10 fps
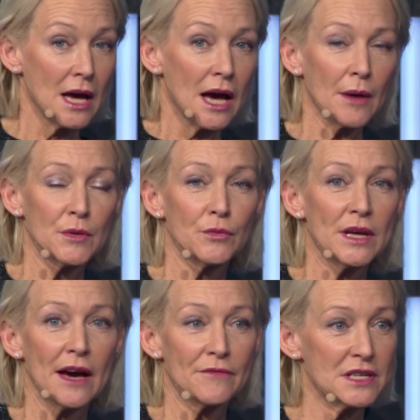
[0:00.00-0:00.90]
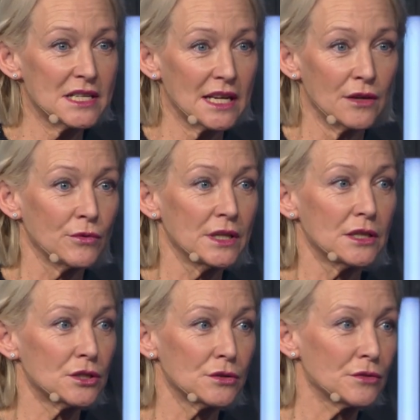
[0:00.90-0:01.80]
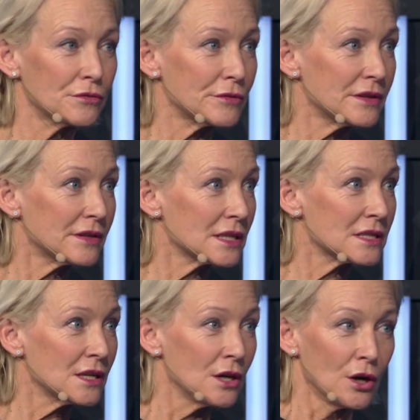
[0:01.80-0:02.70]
I mean, we have the saying, we need to do three things.